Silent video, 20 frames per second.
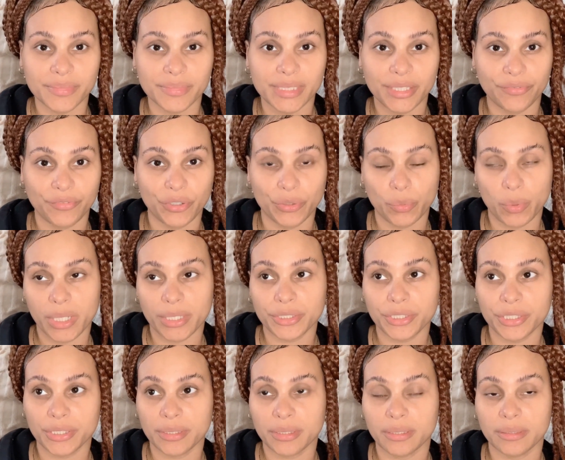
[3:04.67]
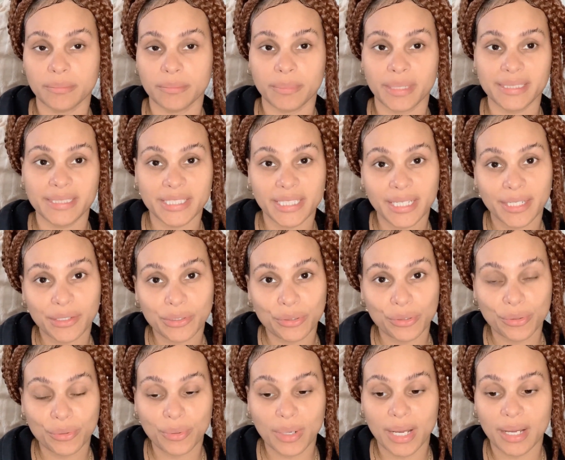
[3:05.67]
if you're watching my
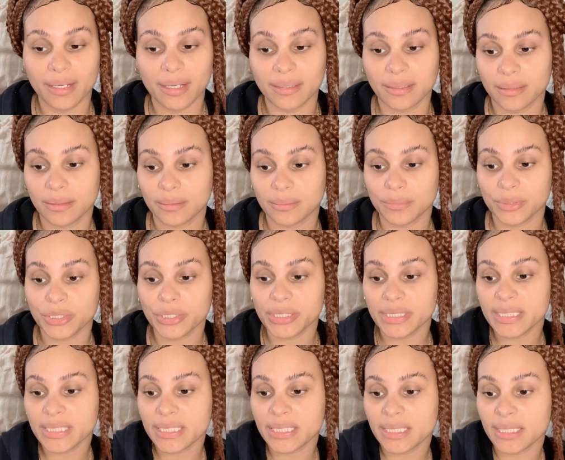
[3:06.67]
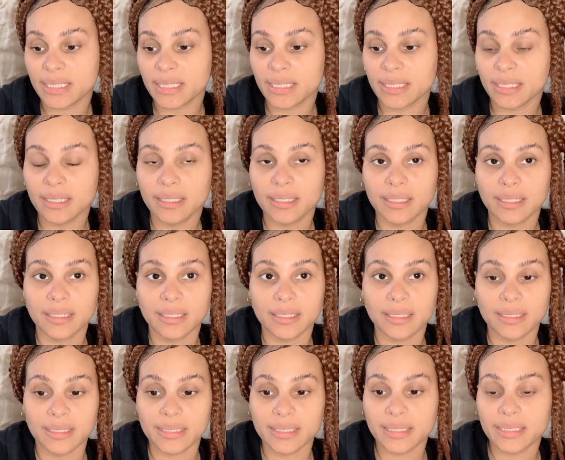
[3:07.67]
channel, I am
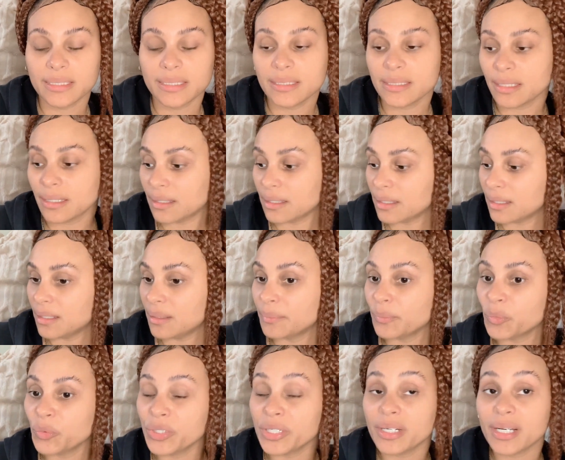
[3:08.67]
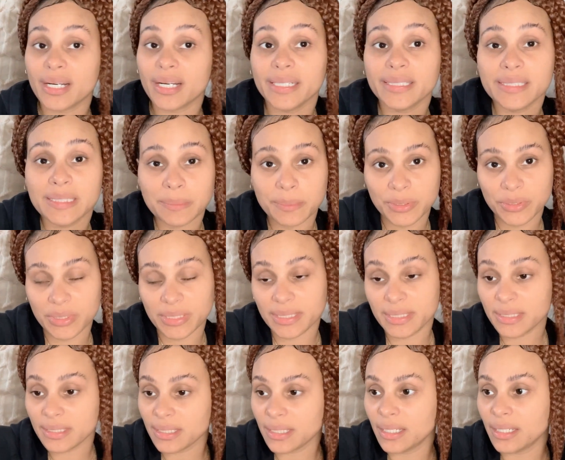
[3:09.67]
ChrissyTeatime, where I spill the
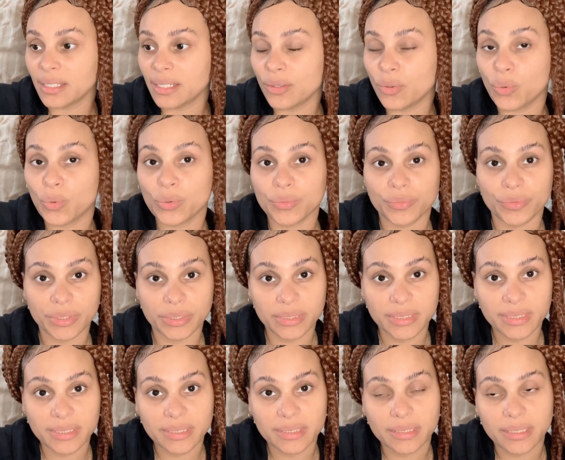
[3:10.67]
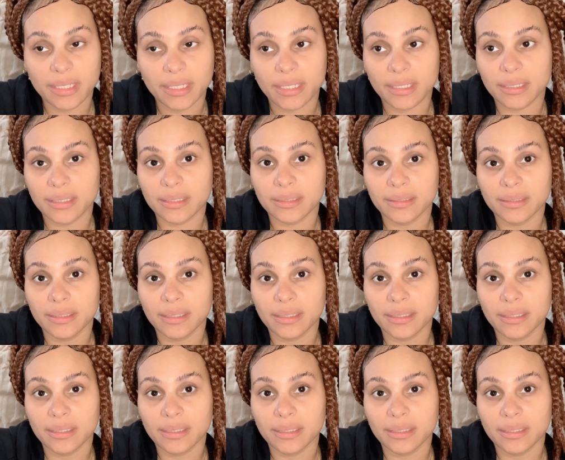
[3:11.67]
tea on real estate,